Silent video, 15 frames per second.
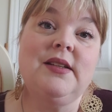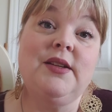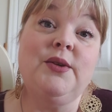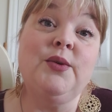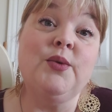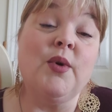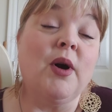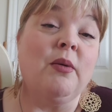
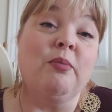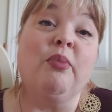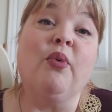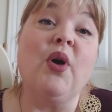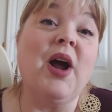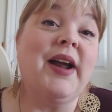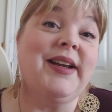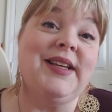you are
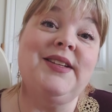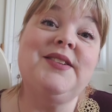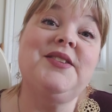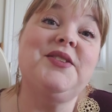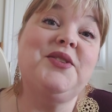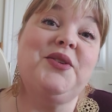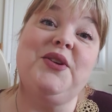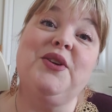brought
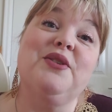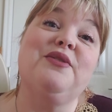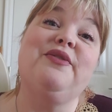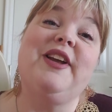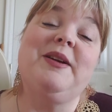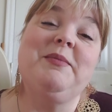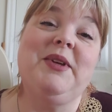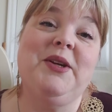into your
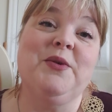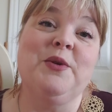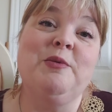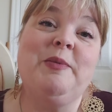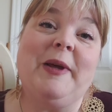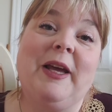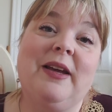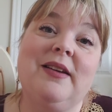family
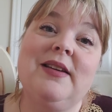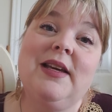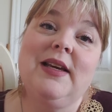grouping